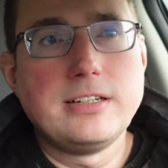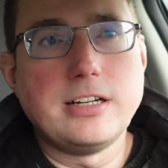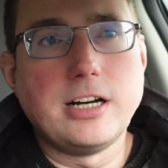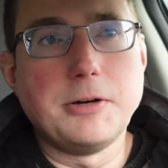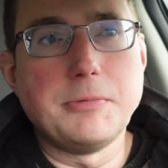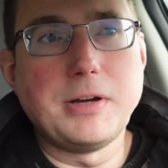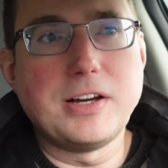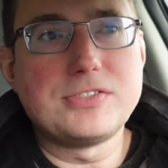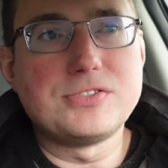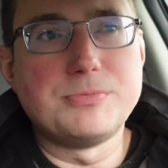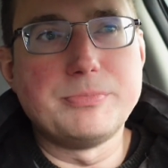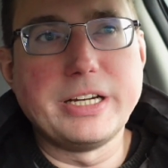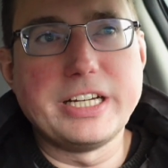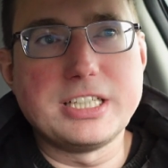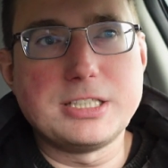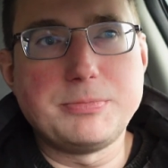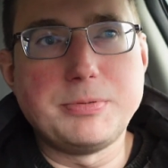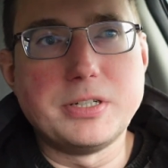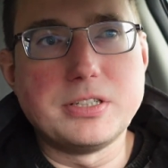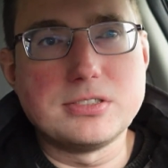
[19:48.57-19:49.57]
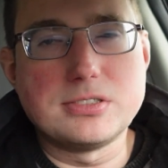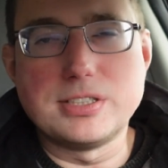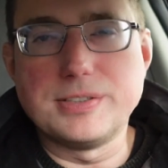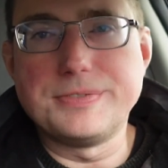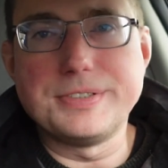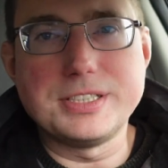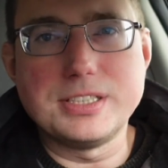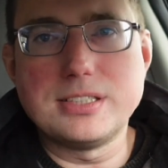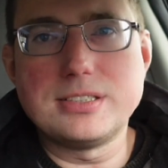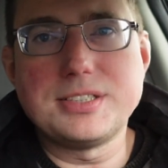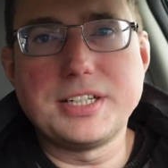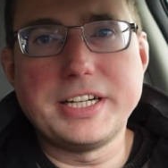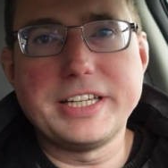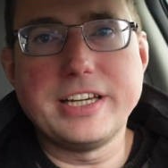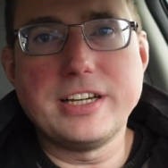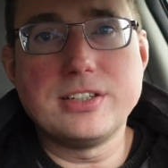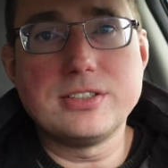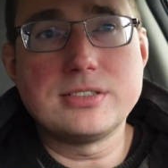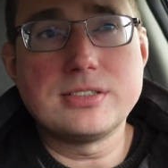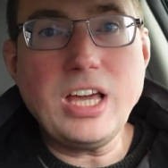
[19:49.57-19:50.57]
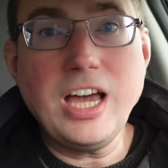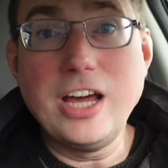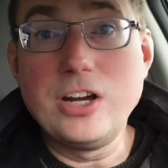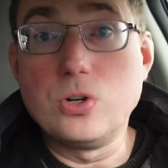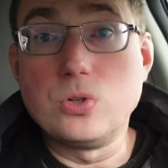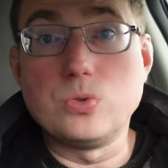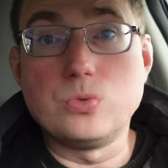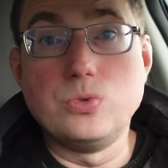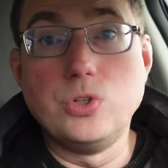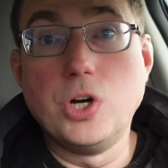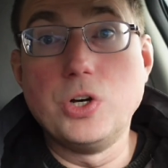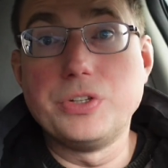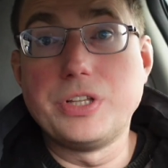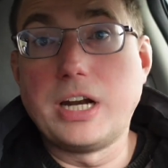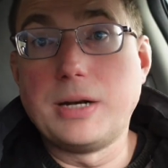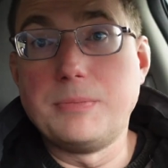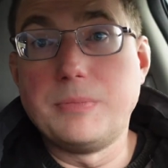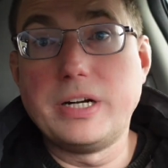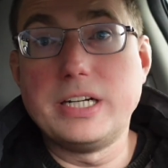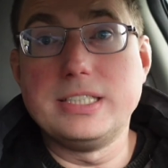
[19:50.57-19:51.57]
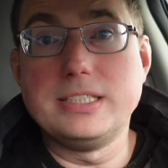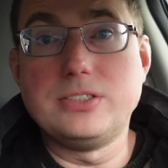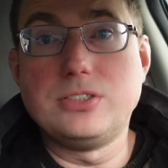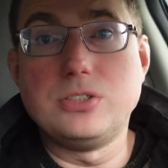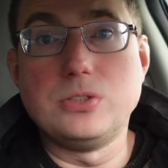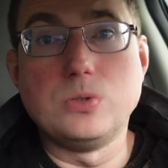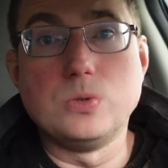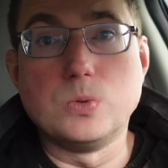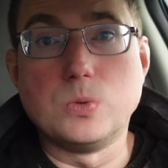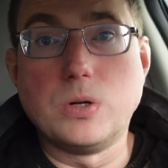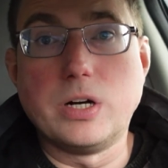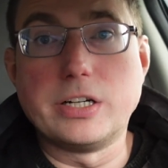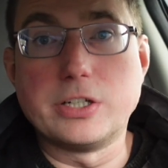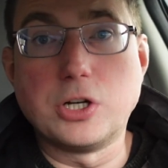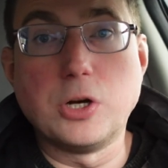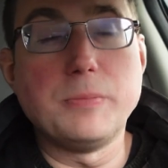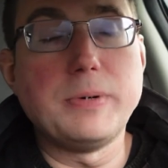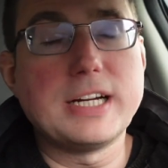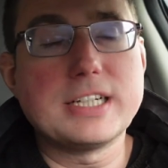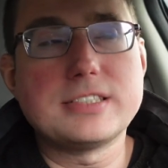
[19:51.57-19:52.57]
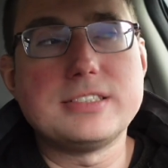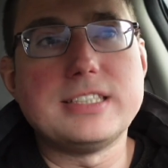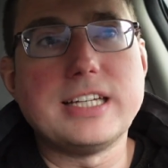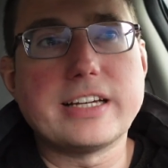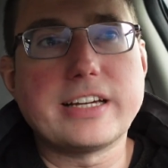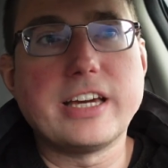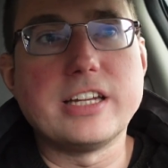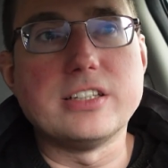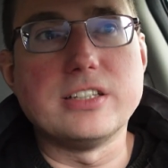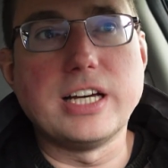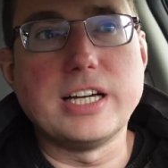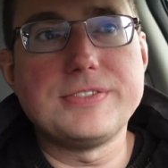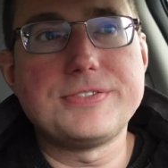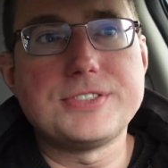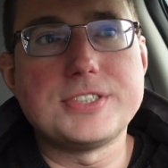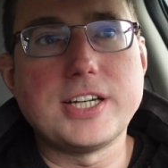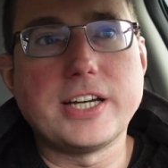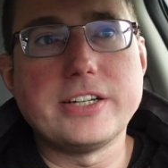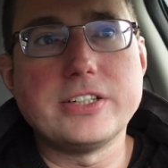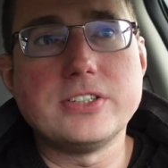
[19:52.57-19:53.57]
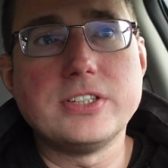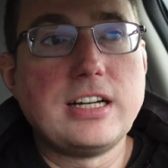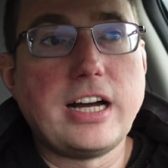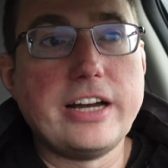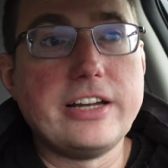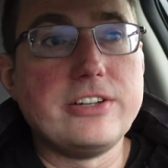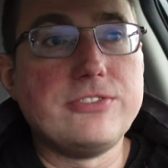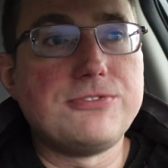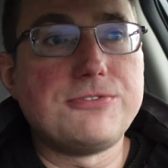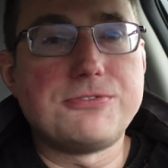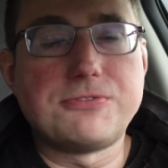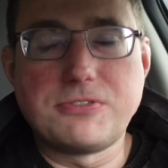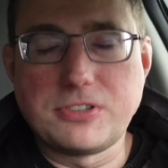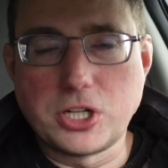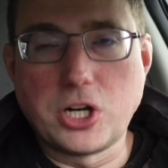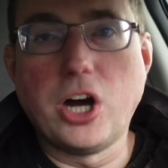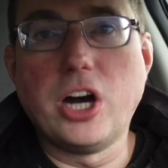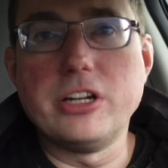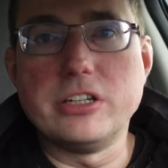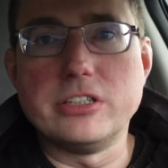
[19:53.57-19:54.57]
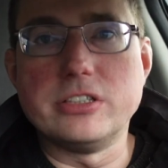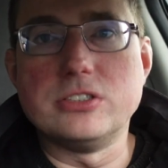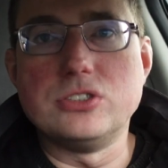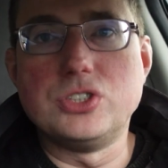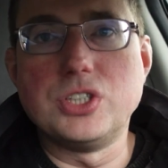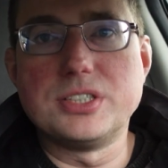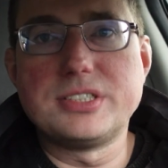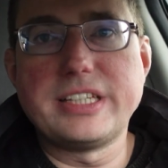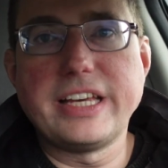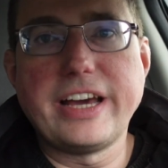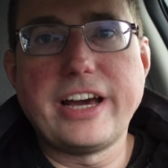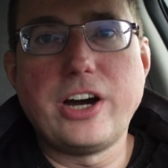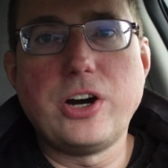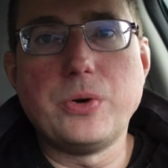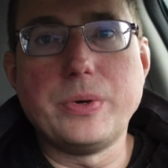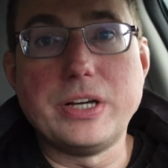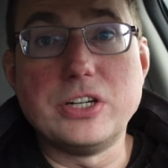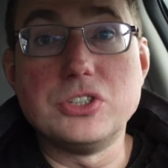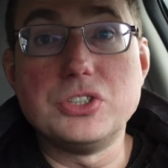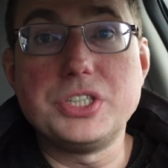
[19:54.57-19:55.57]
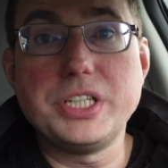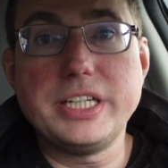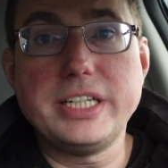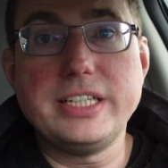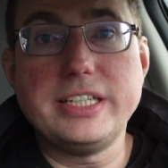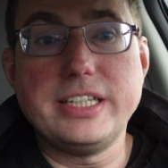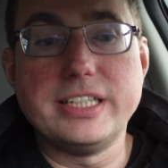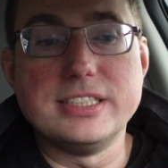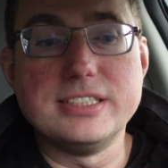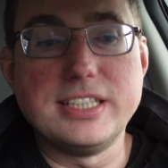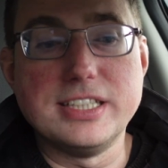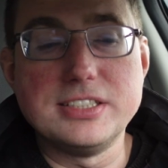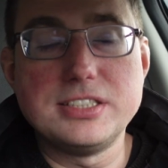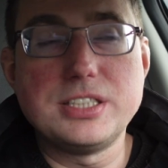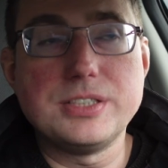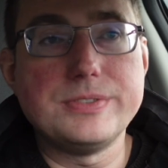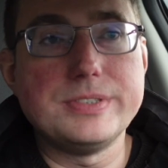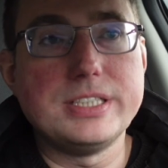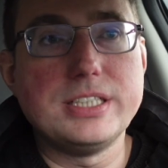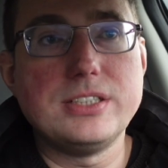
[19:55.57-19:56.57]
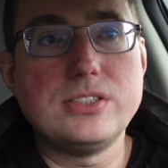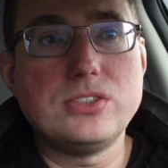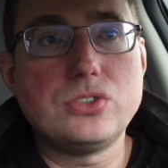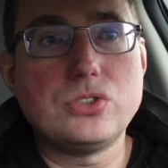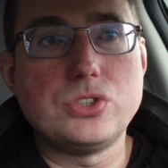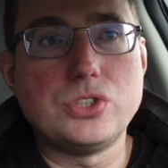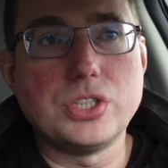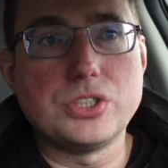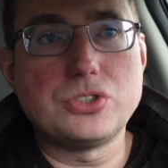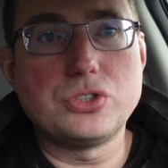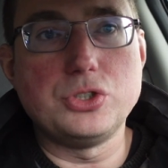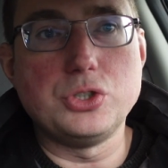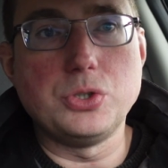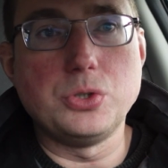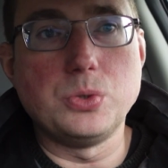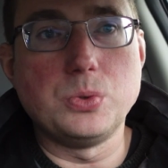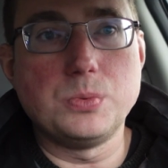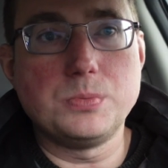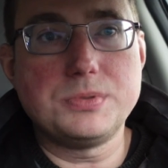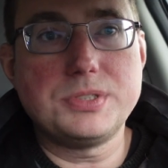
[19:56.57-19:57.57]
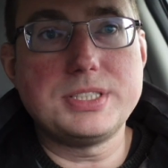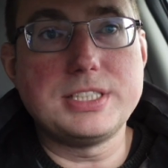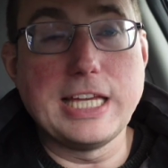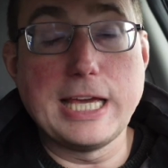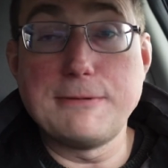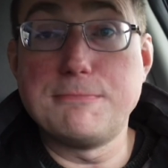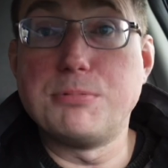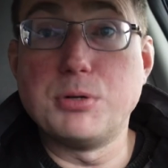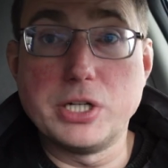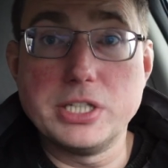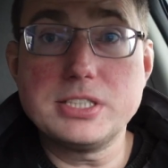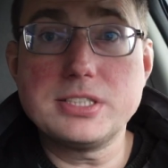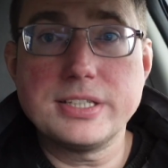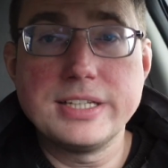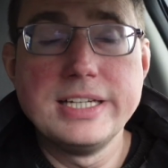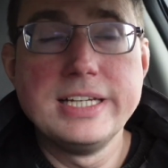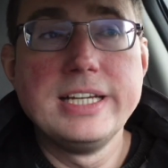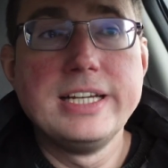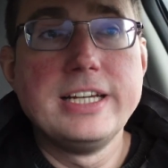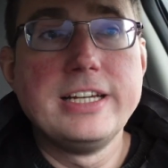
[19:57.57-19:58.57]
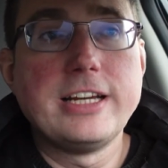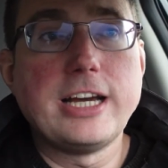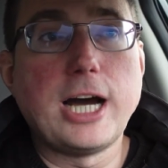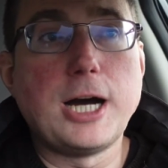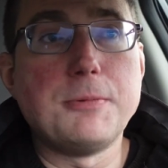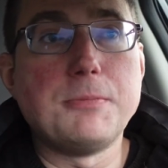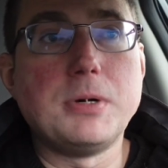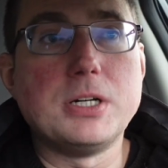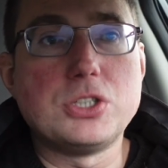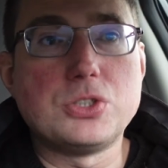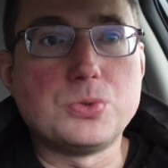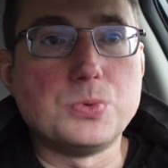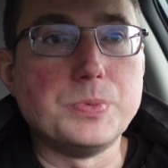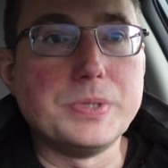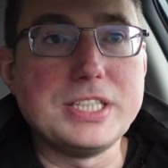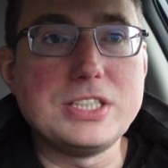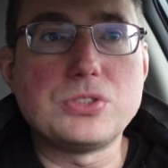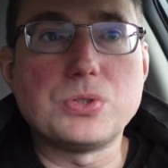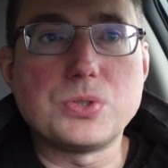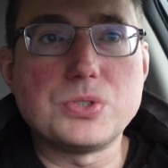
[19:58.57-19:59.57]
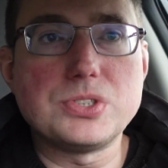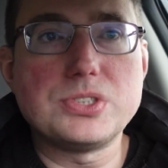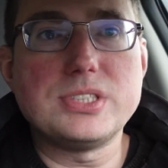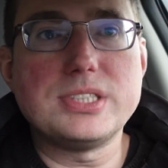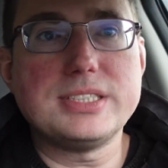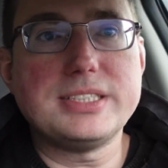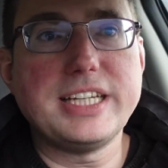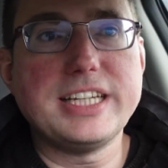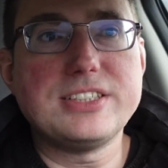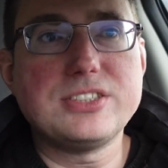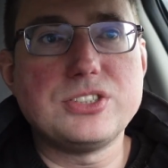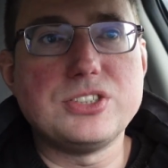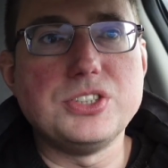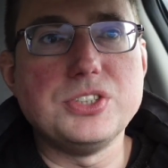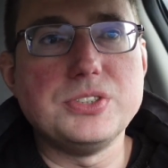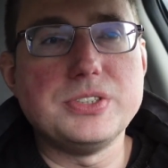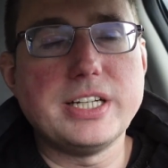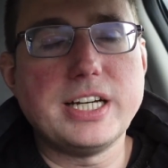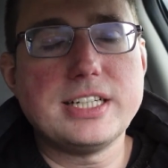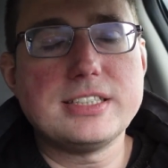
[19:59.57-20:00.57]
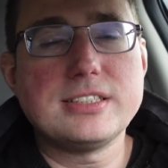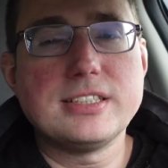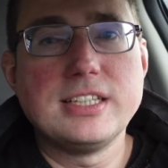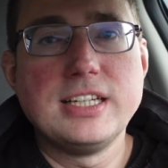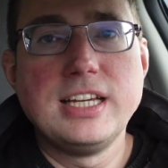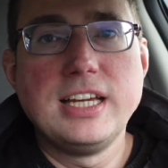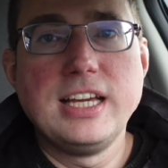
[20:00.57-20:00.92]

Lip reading: After my experience living in this tiny house, I don't know that I'm ready to go back to that kind of lifestyle. I've forgotten just how energy intensive it is just to stay put, how much resources it takes to do that,